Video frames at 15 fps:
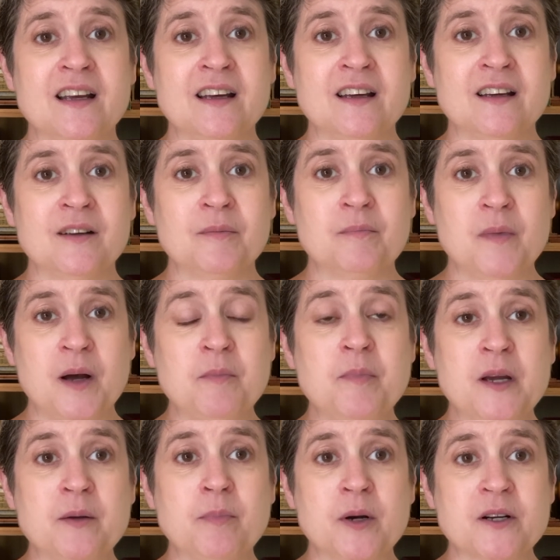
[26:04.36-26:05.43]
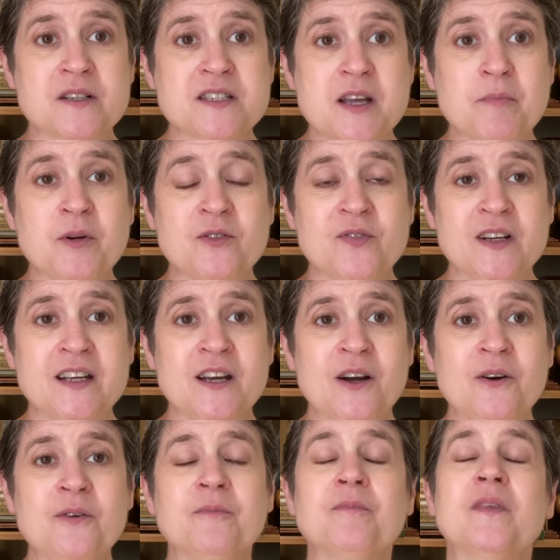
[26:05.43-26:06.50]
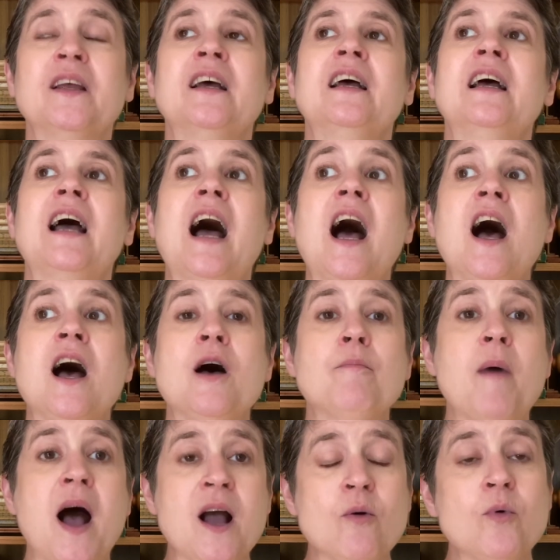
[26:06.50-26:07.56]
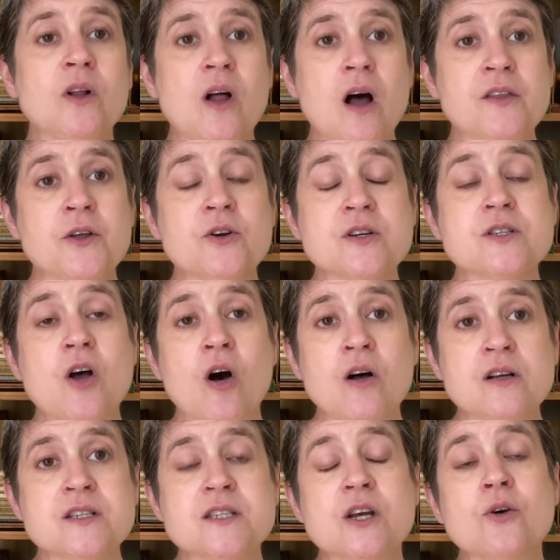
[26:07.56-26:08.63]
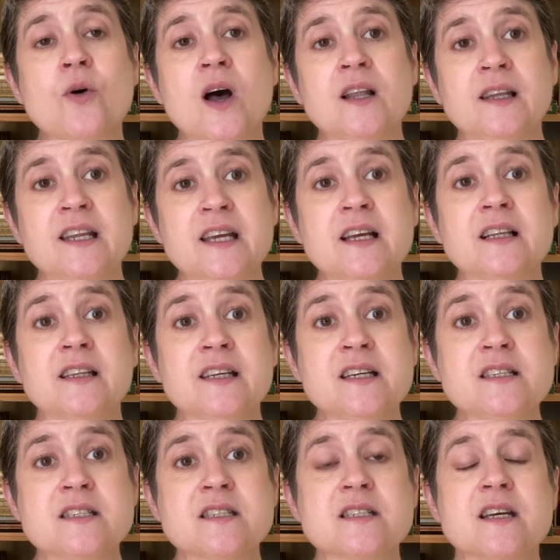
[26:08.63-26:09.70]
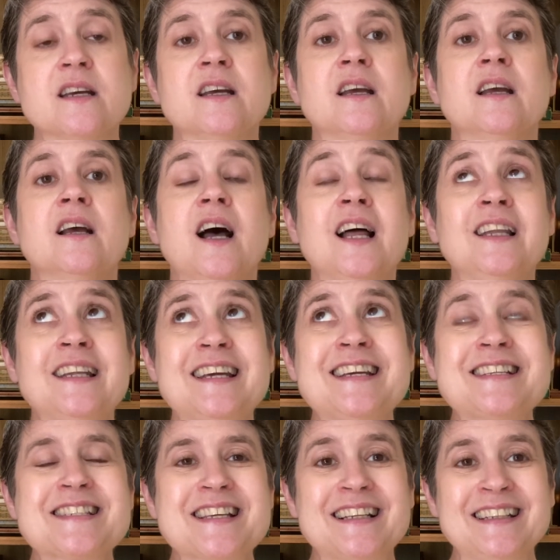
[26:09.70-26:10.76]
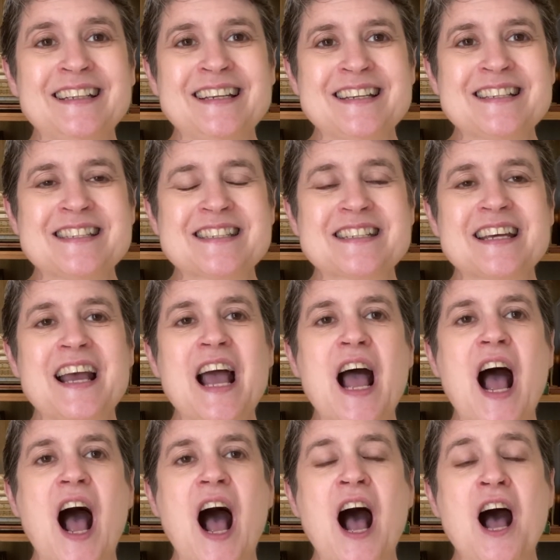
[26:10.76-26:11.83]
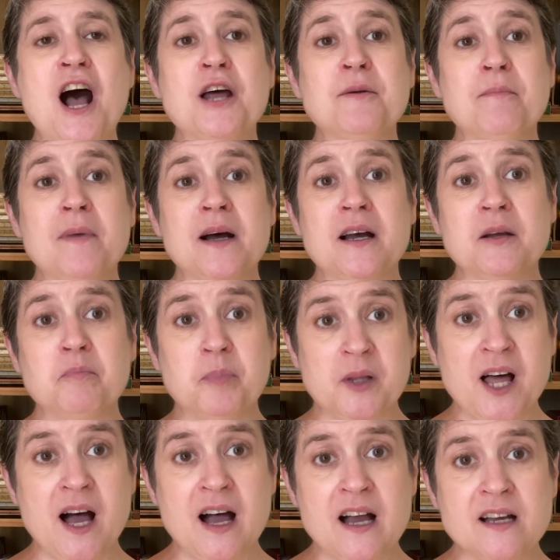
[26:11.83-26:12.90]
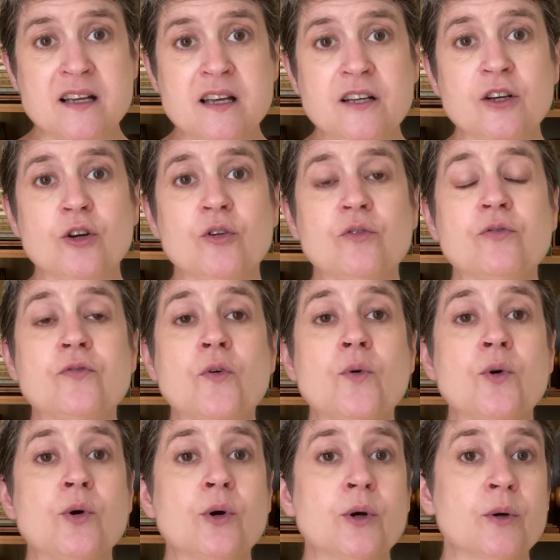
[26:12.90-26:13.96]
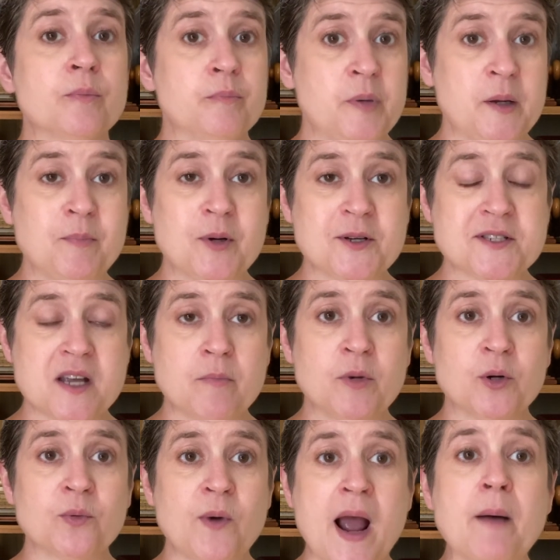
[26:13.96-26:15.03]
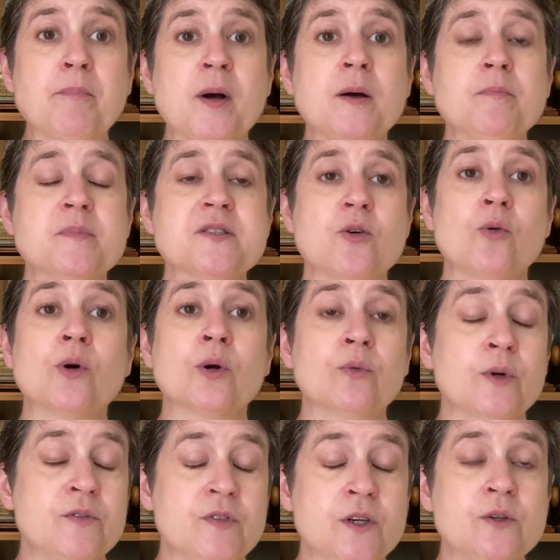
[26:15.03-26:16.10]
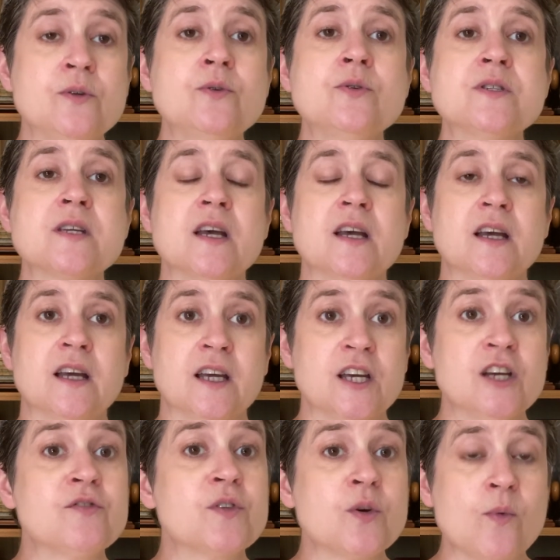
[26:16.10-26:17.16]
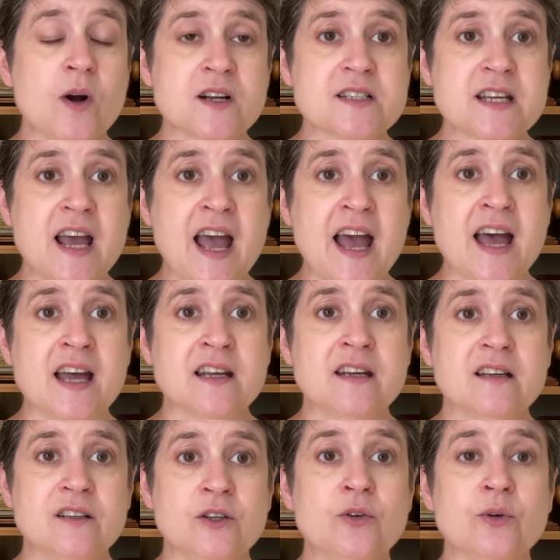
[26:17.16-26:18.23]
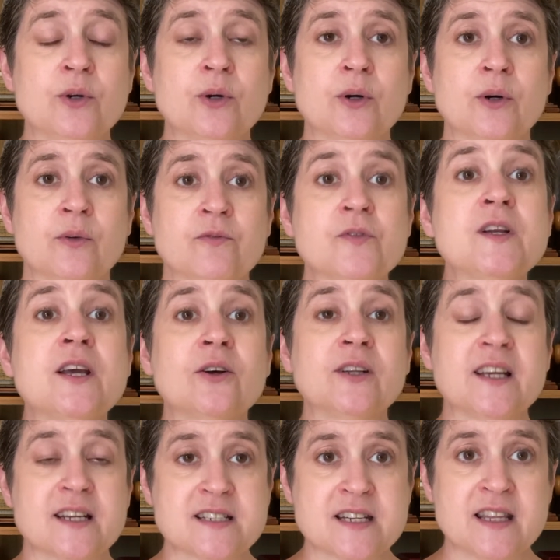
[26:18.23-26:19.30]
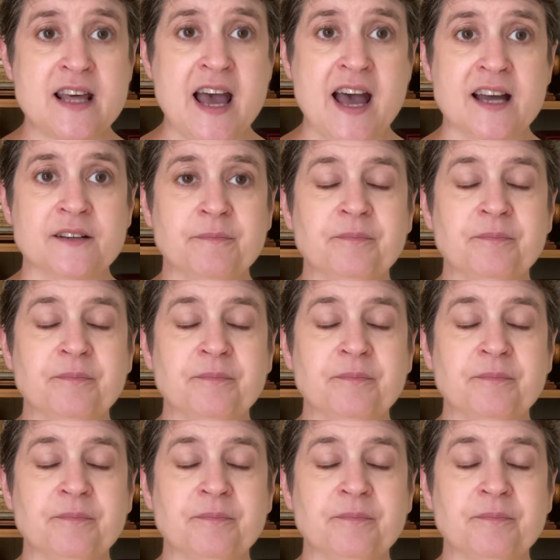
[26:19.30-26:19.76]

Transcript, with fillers: a, a big book summer video. Um, I will. There is also a link list, a links list on my blog for big book summer wrap-ups or reviews if you want to add your video link to that